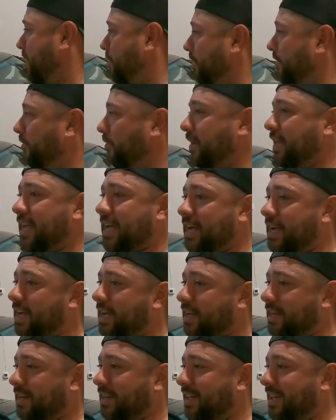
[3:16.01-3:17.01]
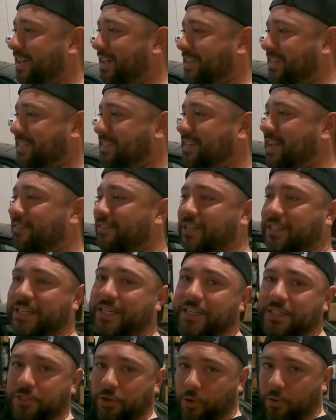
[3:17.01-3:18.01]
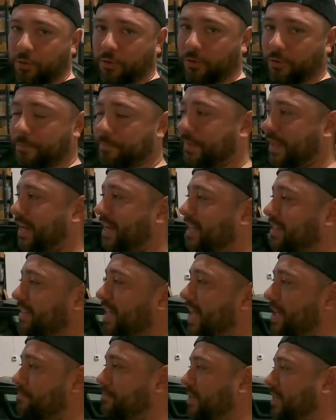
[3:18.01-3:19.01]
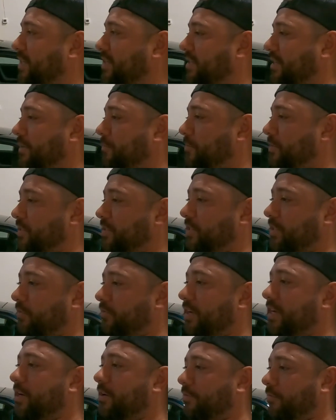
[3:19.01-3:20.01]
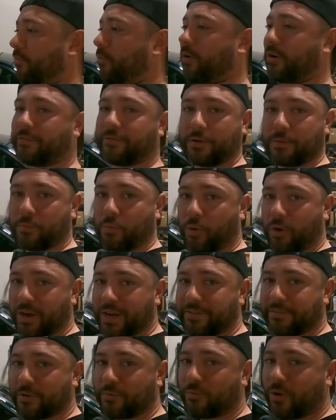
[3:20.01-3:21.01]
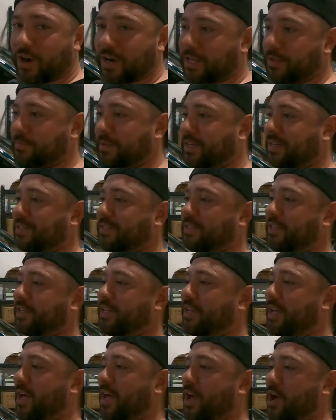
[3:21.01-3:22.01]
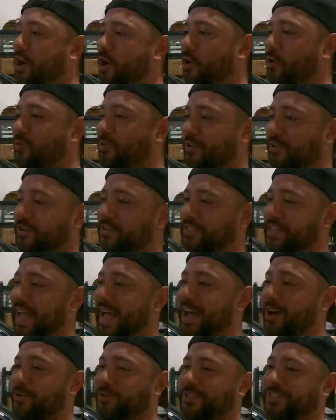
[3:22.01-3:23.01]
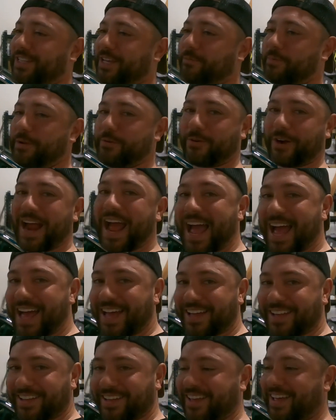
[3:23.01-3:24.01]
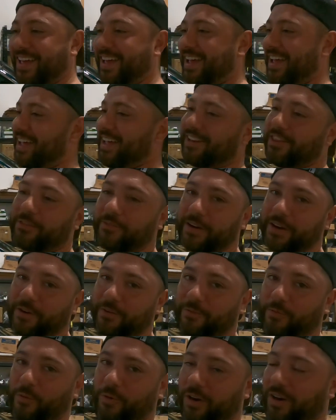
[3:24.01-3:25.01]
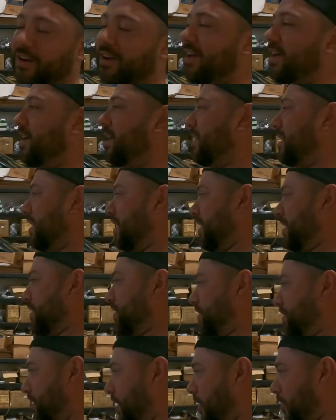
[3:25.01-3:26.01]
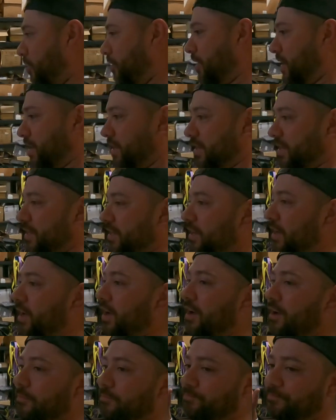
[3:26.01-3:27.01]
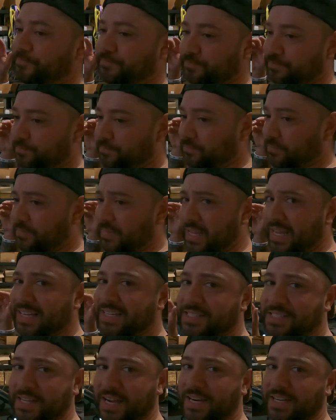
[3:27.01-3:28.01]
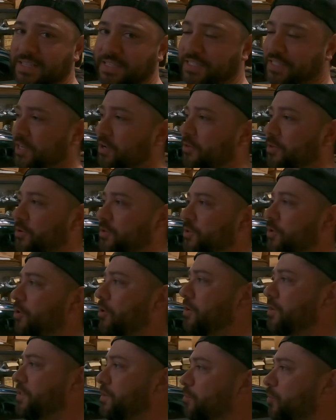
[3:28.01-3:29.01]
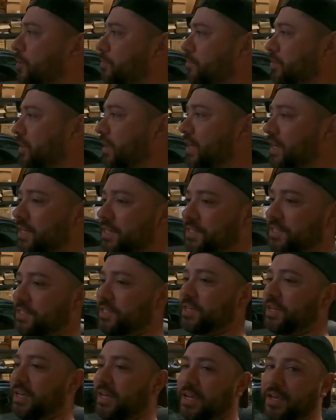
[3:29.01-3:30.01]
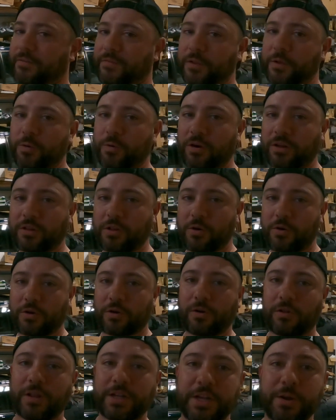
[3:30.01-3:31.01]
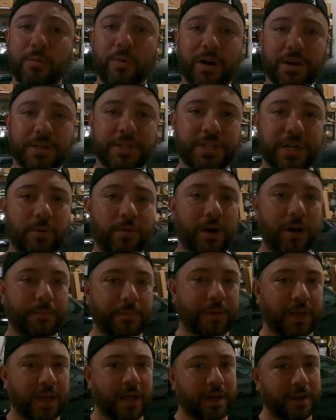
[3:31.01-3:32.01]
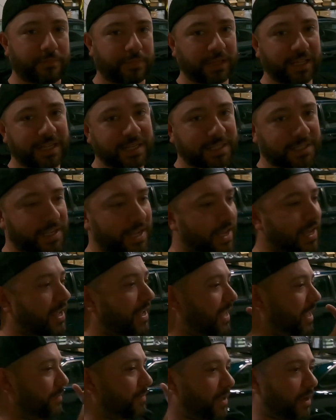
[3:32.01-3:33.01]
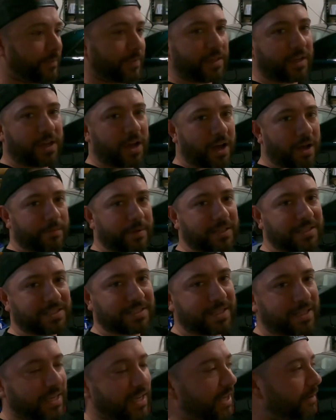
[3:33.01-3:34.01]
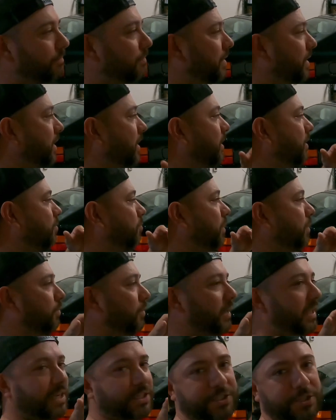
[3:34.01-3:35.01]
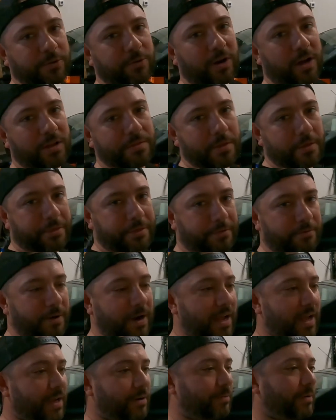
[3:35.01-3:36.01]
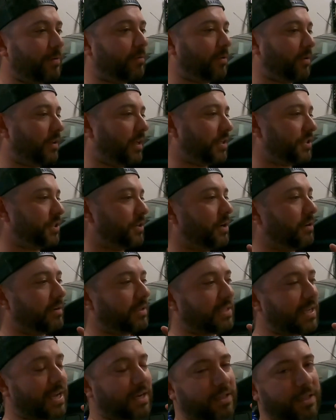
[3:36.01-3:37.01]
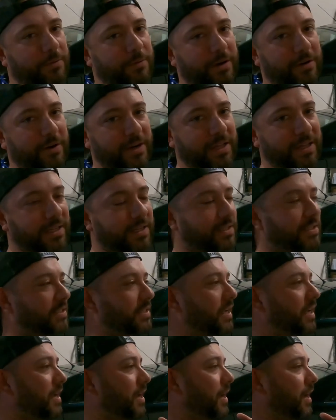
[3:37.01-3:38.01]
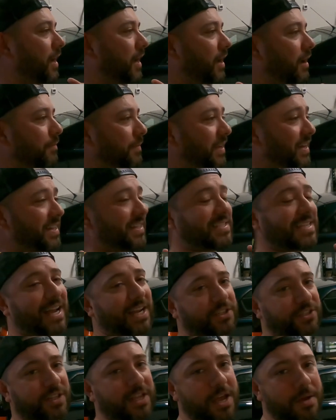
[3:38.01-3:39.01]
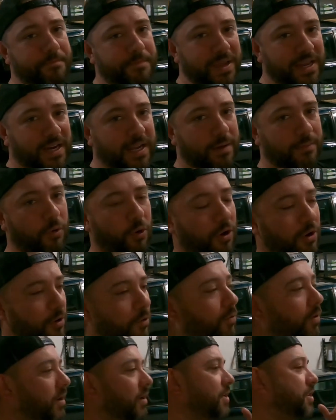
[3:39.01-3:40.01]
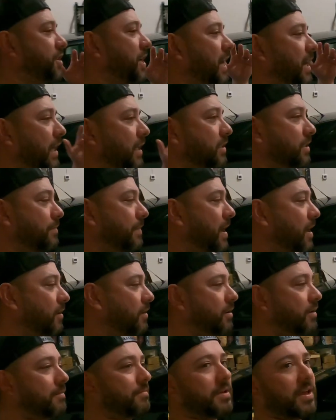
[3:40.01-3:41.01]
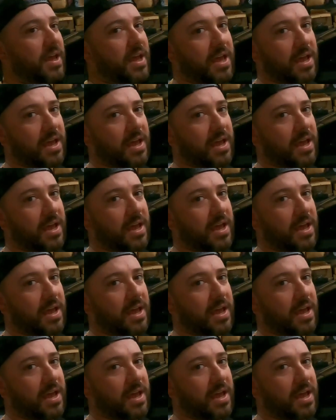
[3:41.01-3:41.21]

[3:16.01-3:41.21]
We've only had 17 total, and at that meet, it was three or four of them weren't even running because the owner's house that we were at had three or four. So, um, excited to see all those cars in one place. If you are local and you want to show up, please hit me up in the comments, DM me. We will get you on the thread. We will let you know exactly where it is. Um, it is actually at B&M Auto Works. Shout out to Malcolm.